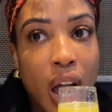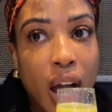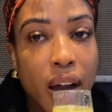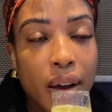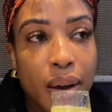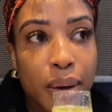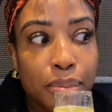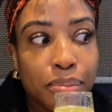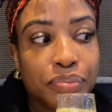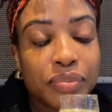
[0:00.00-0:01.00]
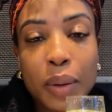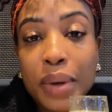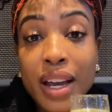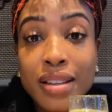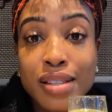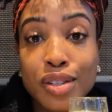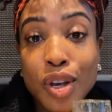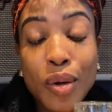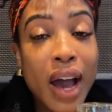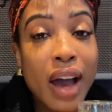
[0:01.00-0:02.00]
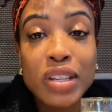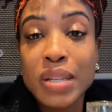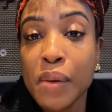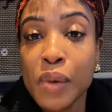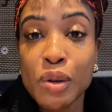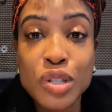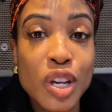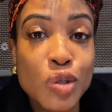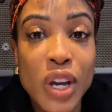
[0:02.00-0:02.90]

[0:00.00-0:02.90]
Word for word: Um, yes, so having some mimosas,